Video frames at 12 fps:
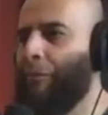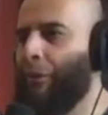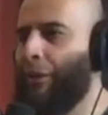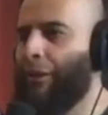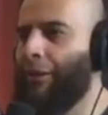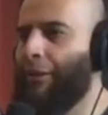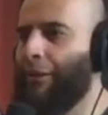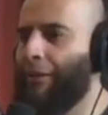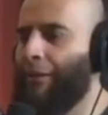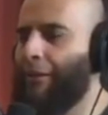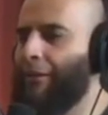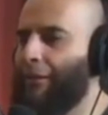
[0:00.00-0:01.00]
But
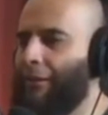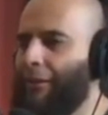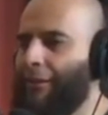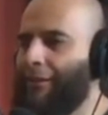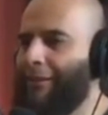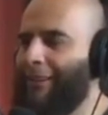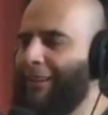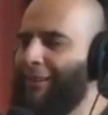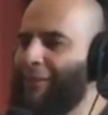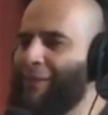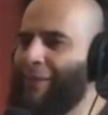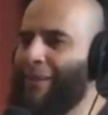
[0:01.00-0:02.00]
yeah,
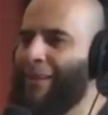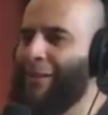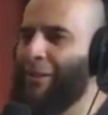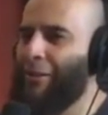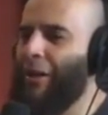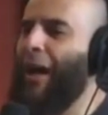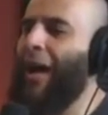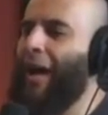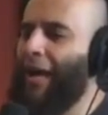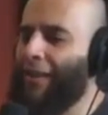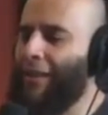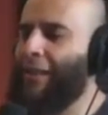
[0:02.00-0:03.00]
so I,
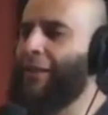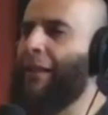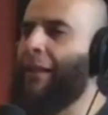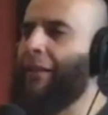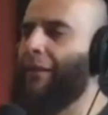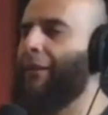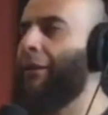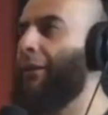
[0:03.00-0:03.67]
I think that